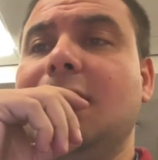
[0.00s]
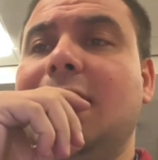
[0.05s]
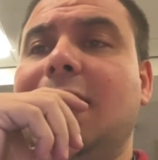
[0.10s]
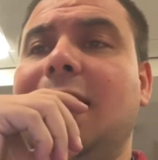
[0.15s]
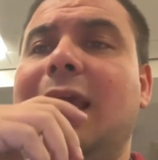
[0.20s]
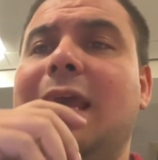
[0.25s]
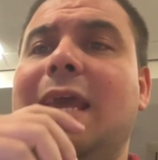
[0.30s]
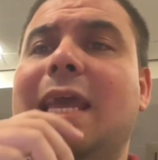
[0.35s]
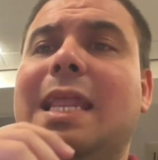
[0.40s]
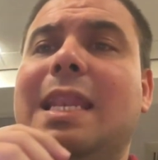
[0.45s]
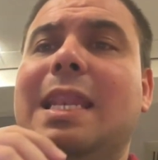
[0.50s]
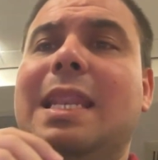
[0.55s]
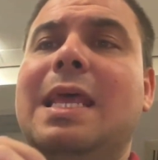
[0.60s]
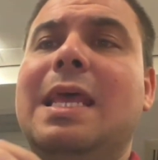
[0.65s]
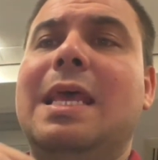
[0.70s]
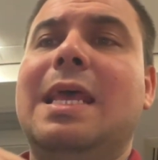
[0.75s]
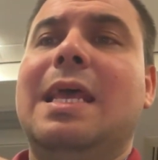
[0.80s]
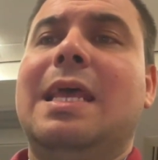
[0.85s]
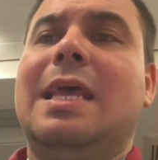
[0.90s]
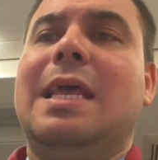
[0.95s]
And
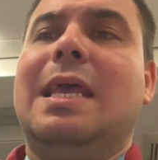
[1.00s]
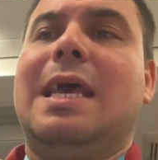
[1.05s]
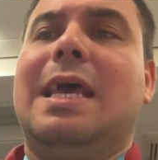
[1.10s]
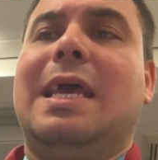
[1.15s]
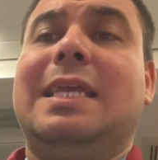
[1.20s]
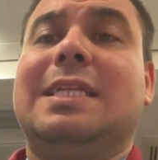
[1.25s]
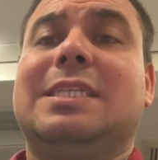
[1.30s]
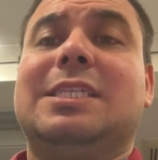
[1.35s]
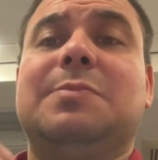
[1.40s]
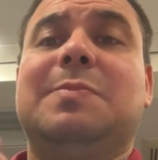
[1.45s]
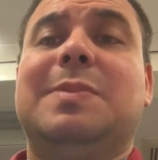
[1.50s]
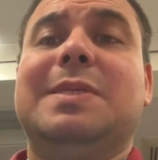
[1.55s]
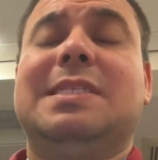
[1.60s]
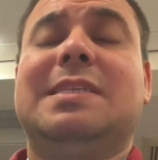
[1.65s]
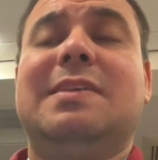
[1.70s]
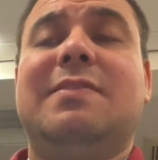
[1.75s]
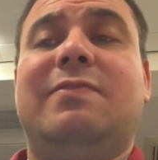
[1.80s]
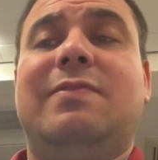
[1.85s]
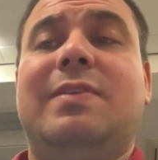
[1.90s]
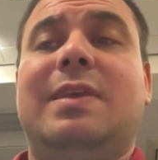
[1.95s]
it's a
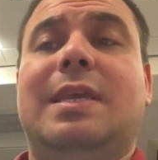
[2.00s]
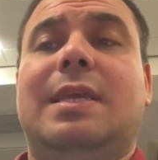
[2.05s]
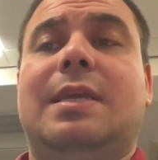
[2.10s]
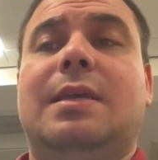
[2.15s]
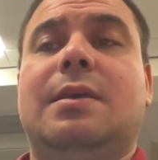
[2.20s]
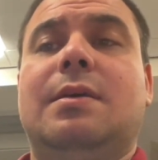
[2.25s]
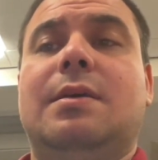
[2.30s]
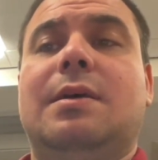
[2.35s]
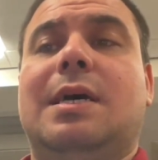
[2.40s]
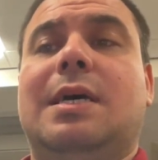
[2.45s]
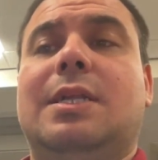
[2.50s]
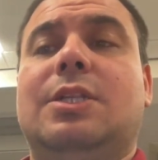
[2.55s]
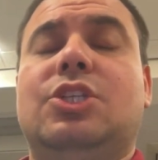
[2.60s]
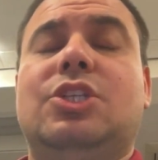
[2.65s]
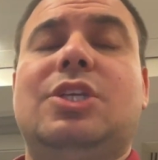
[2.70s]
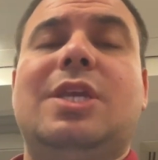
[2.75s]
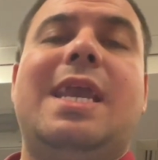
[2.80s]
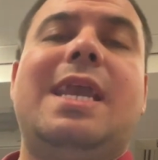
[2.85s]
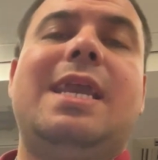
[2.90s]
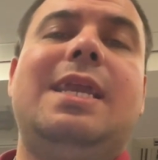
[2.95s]
specific
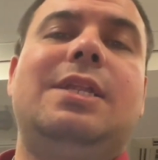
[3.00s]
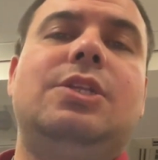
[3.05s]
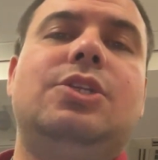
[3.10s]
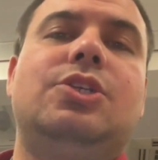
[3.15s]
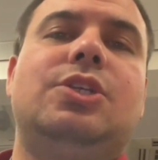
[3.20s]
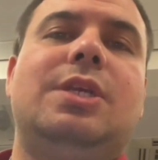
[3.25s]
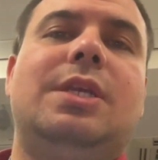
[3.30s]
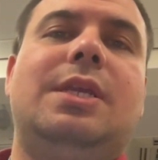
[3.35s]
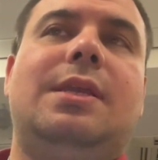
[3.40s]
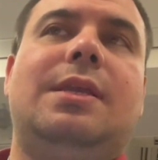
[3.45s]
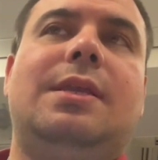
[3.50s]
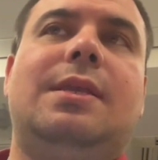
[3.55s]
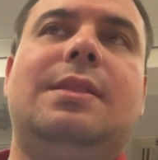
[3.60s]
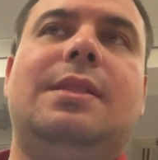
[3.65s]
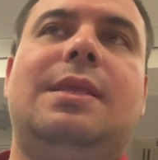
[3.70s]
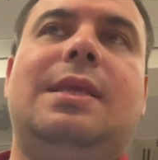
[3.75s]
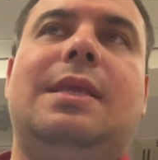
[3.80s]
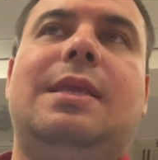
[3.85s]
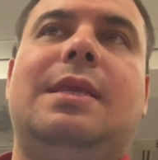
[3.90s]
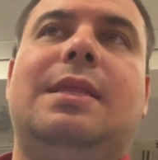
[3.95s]
change in
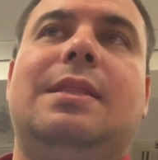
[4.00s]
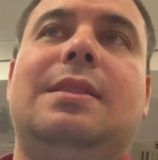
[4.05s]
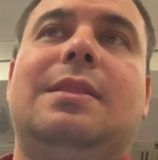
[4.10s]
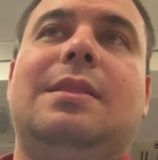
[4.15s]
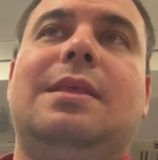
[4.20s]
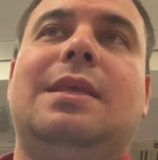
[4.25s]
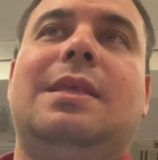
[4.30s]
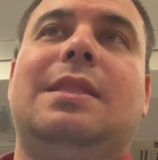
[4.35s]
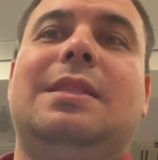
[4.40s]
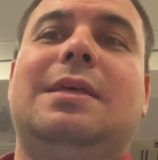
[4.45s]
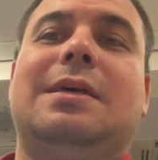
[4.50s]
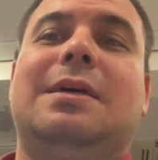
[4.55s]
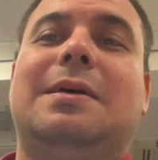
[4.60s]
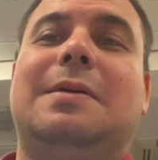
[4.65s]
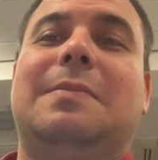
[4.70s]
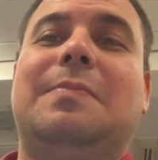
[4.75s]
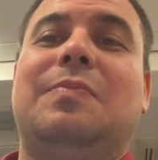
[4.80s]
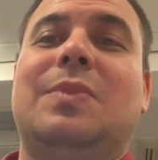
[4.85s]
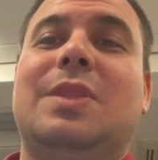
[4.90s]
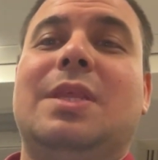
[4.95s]

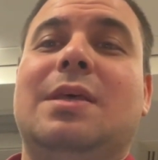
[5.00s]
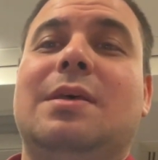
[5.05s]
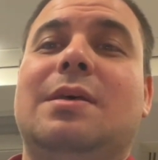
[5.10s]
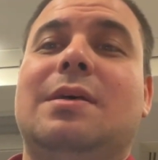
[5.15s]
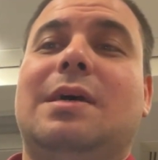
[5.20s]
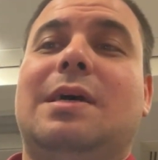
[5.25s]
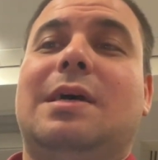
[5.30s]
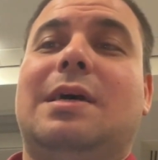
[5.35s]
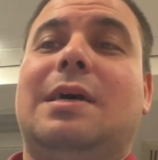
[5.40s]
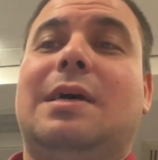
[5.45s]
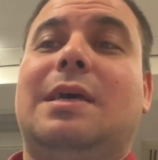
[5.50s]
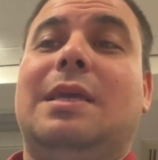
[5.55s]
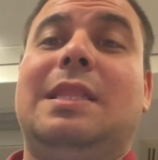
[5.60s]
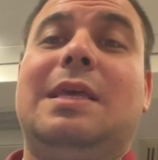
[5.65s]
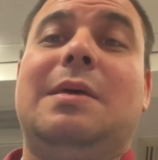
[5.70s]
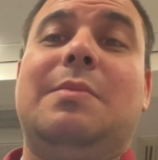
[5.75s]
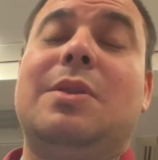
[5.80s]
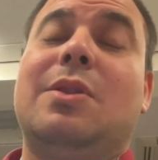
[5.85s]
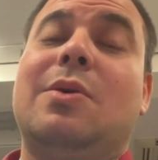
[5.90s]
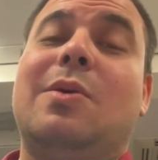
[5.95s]
the
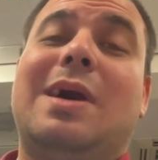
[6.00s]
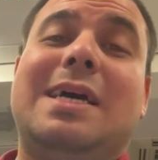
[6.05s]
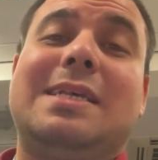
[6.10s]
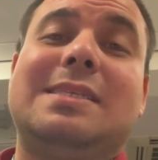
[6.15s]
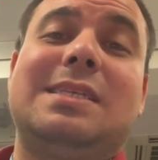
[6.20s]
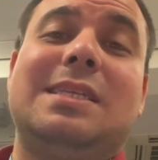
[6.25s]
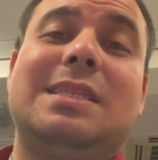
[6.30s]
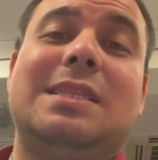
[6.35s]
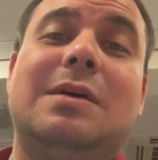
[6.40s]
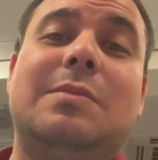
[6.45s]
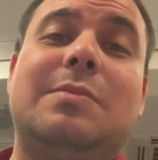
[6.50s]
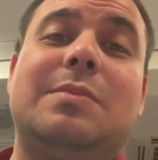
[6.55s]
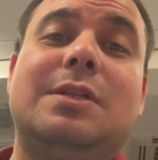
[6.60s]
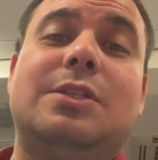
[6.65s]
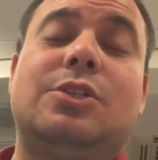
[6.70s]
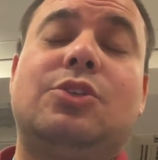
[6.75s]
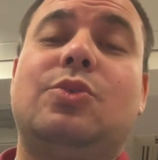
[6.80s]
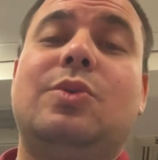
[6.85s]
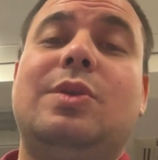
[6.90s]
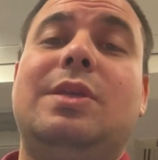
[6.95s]
amino acid number
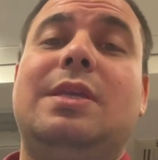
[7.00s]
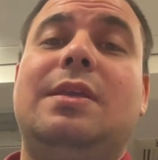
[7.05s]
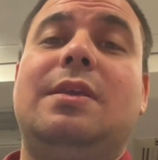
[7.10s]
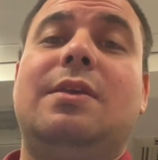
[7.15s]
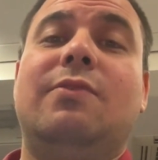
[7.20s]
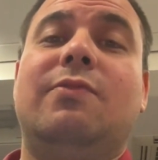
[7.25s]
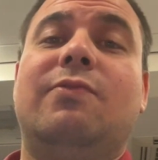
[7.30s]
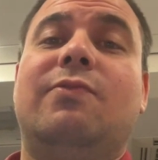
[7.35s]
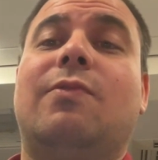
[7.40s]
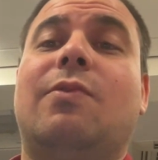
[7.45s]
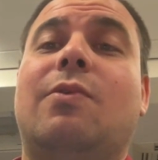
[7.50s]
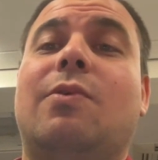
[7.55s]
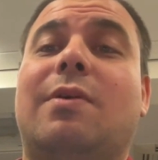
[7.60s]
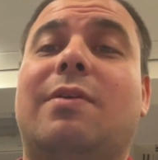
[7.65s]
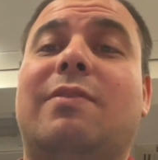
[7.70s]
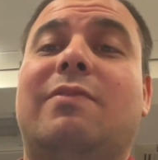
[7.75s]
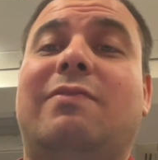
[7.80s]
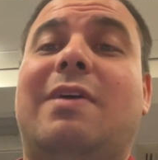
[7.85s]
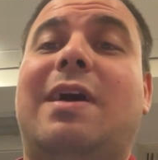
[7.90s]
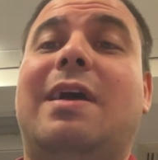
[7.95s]

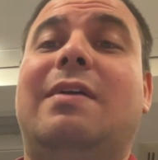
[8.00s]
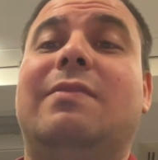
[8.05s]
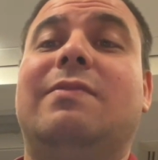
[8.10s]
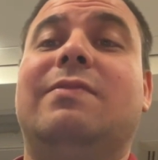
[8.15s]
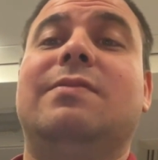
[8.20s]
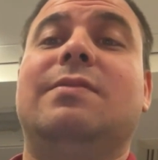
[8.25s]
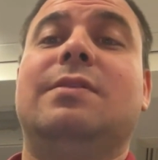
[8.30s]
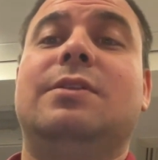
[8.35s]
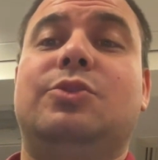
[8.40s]
345.